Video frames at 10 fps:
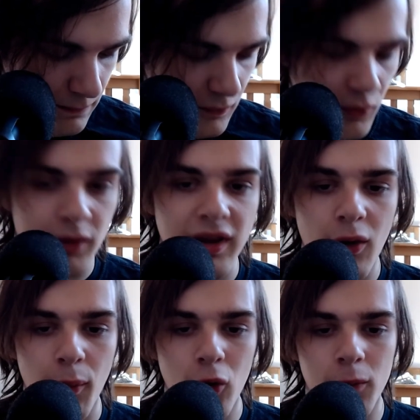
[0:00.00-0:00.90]

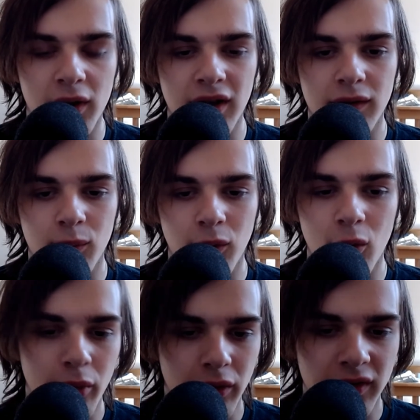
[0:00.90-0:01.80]
now I'm hoping it isn't
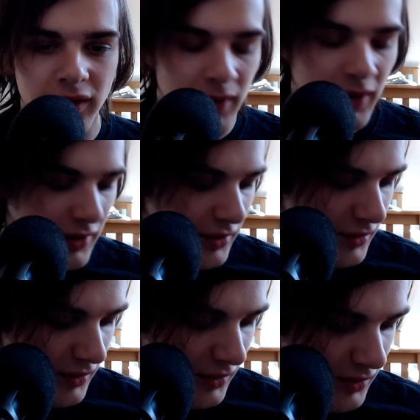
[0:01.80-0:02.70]
real because
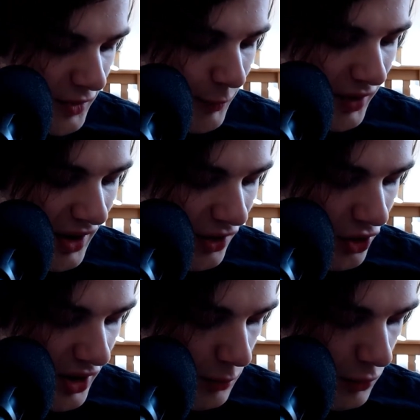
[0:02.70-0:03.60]
something
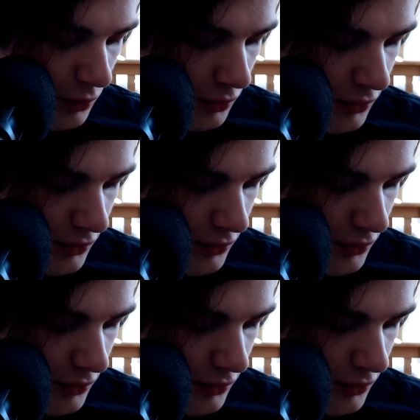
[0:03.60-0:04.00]
actually happened.